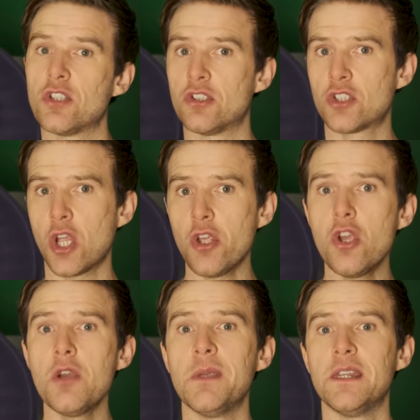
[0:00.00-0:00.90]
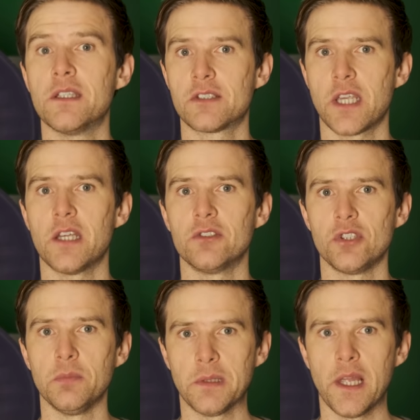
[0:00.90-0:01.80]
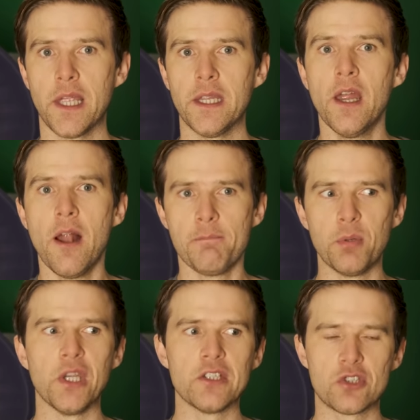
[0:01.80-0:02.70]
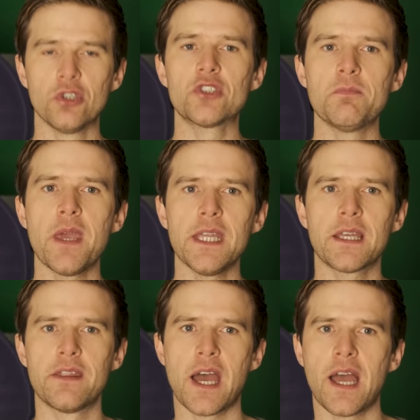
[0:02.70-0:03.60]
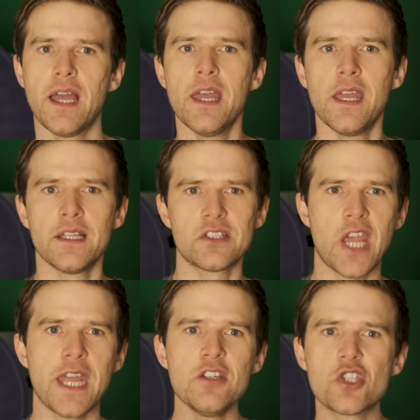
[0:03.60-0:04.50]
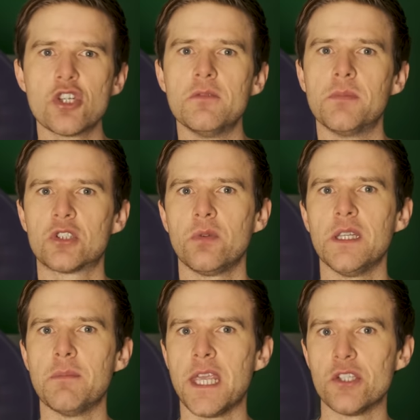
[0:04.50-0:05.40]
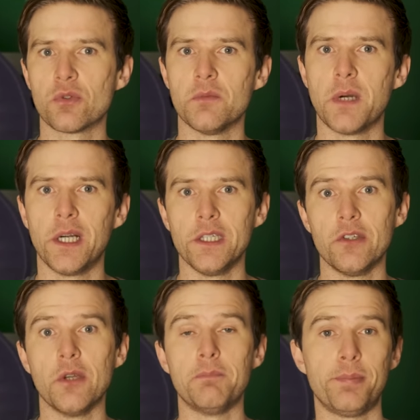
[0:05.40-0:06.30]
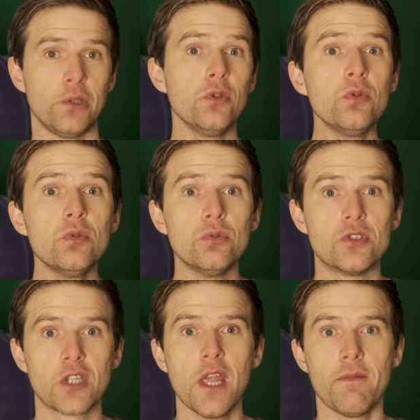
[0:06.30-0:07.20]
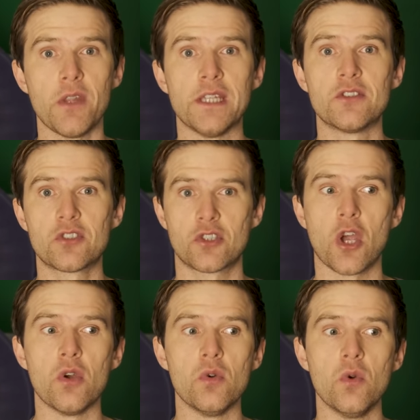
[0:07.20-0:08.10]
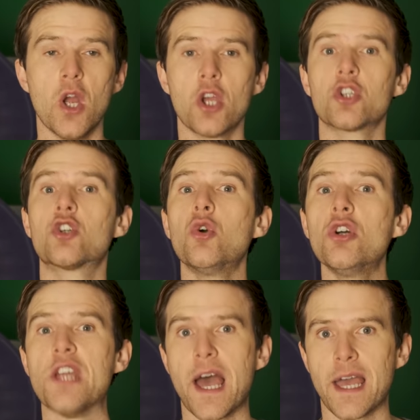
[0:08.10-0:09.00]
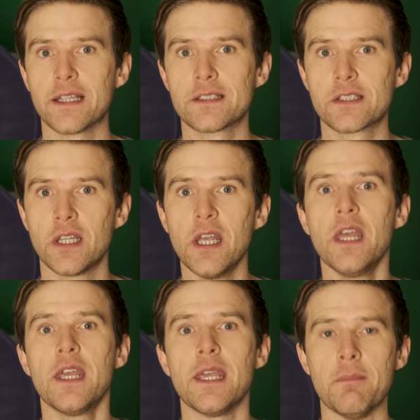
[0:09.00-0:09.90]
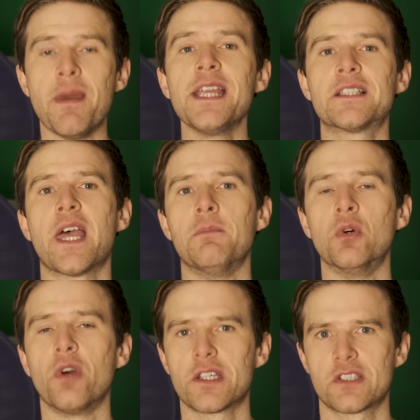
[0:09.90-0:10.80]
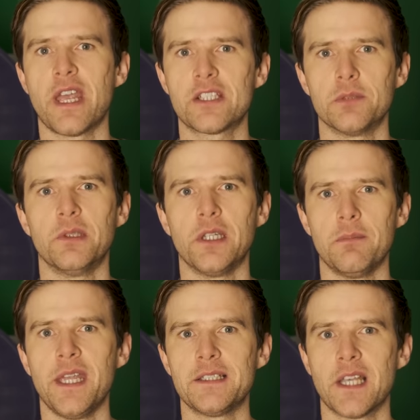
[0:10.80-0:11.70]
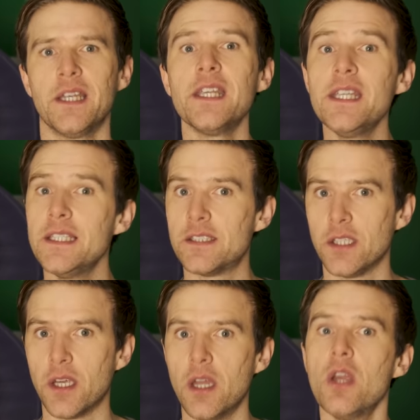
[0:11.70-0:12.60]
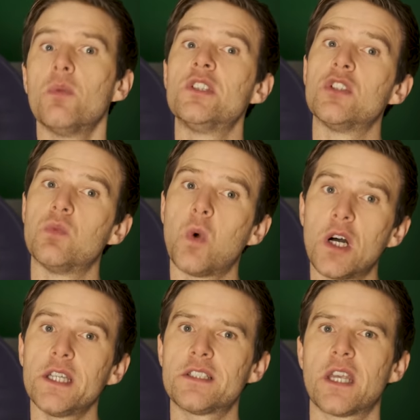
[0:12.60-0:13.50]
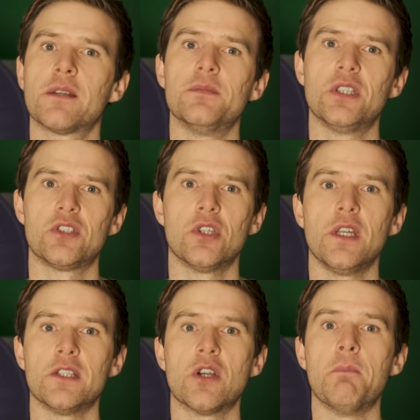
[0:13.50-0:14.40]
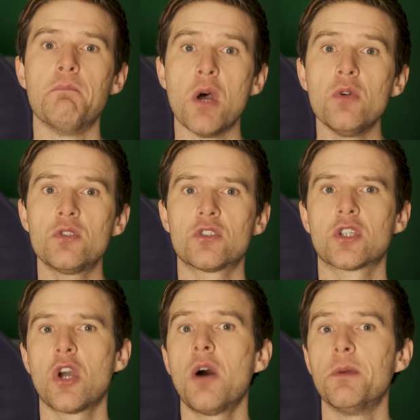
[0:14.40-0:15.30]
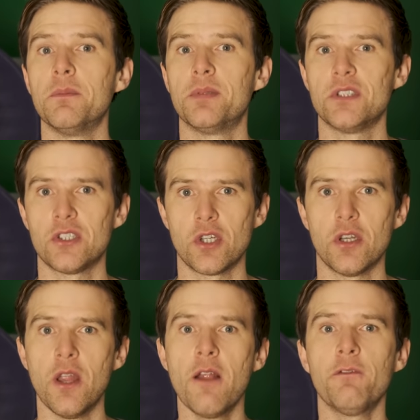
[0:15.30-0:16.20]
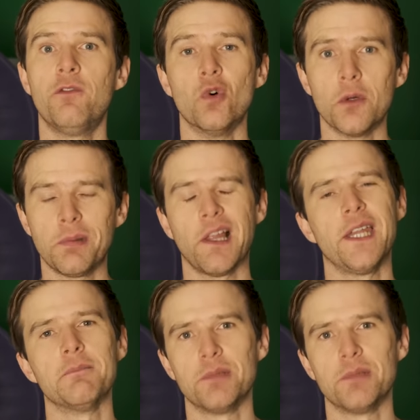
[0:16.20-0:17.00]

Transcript: determine the scales you play, but it does make that tension between major and minor that blues is so good at, it makes that more accessible, it makes that easier, which is why second position is our most common position for playing